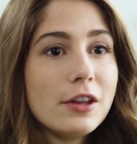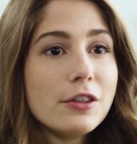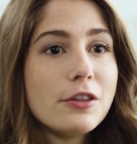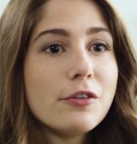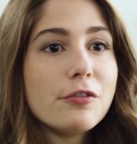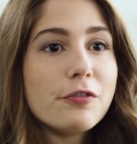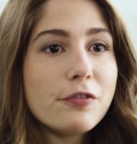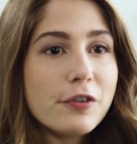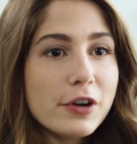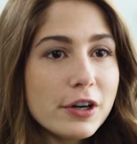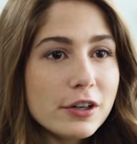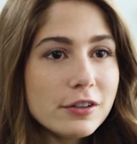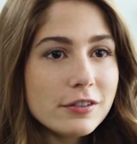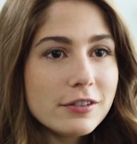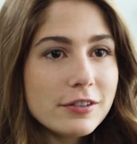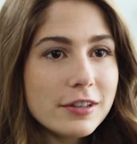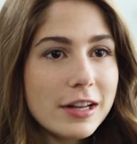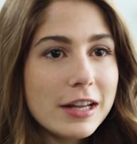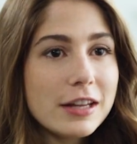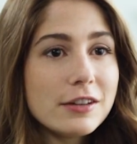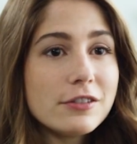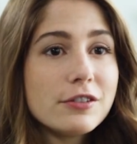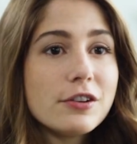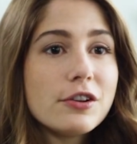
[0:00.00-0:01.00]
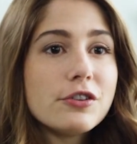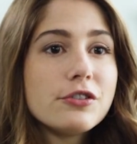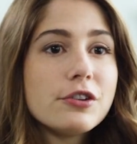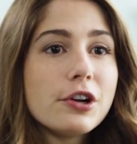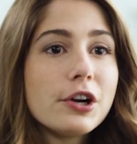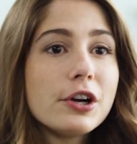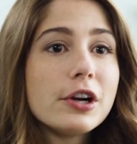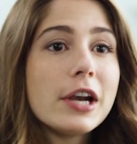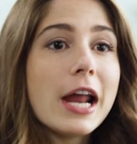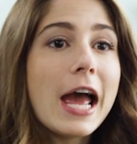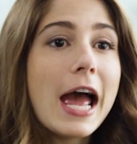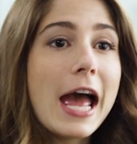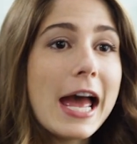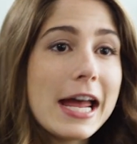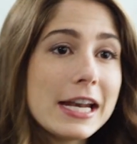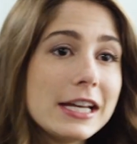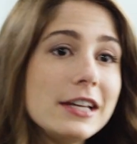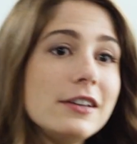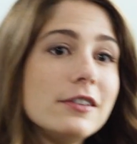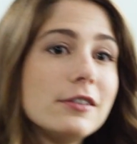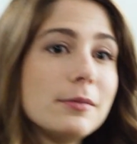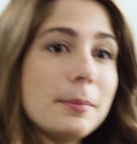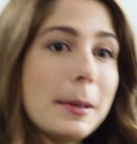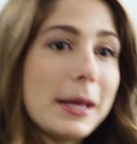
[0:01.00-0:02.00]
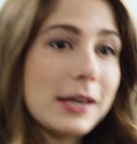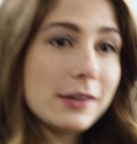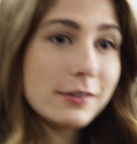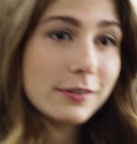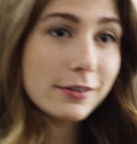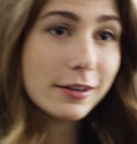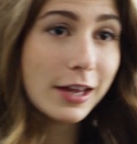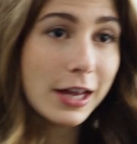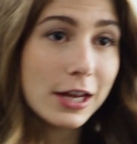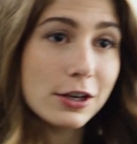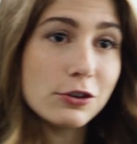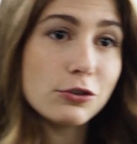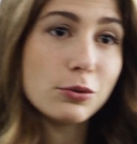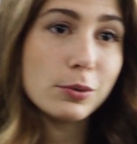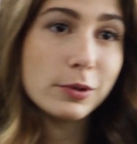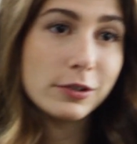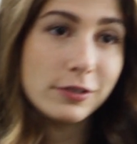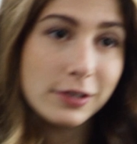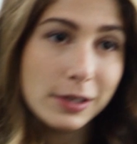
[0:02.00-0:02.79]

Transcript: The first is to turn any space into a